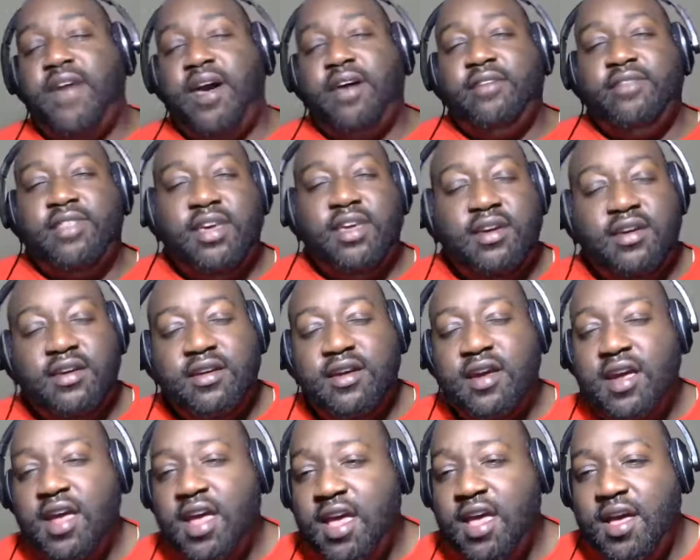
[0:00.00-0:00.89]
out there,
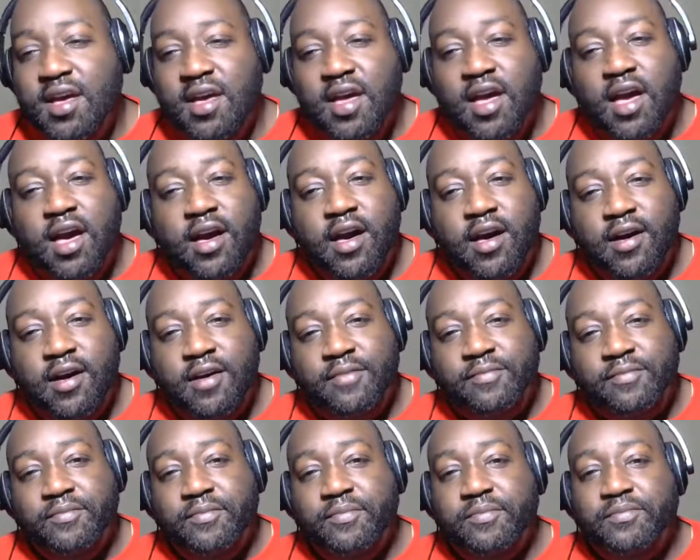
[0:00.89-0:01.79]

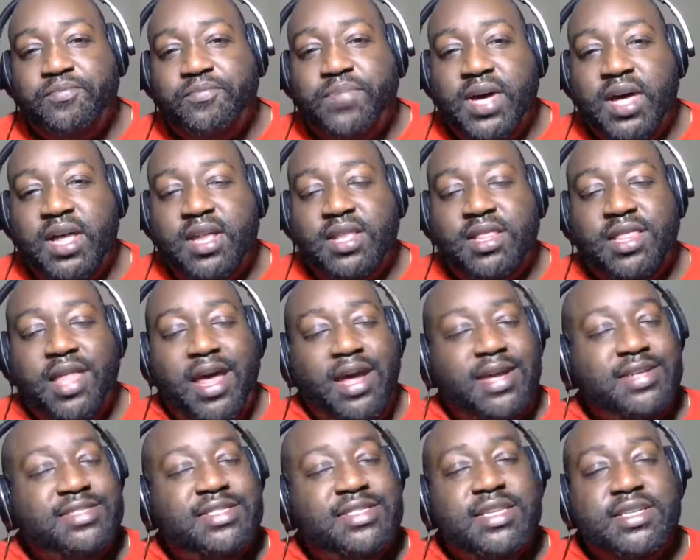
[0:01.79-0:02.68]
but
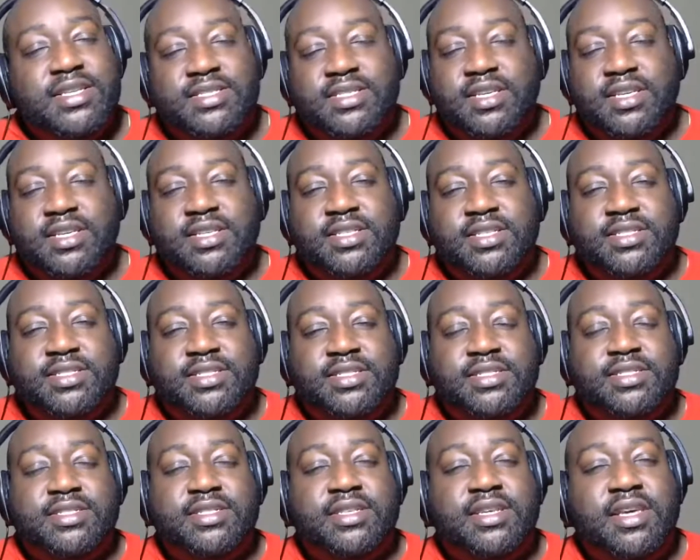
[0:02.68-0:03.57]
like this
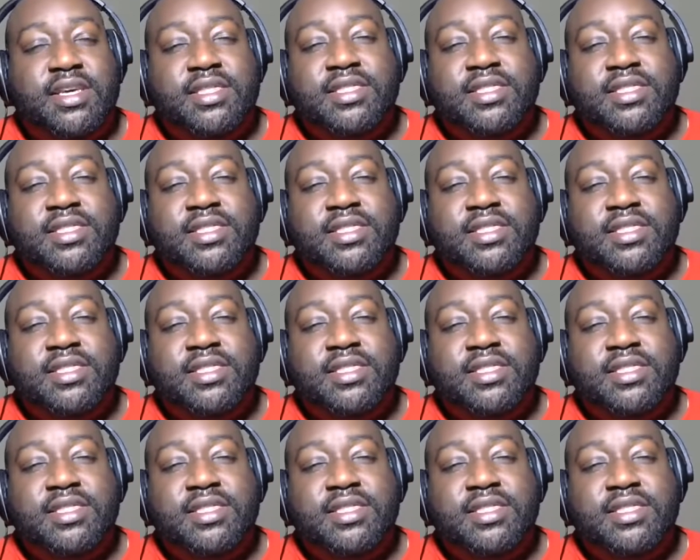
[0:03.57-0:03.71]
is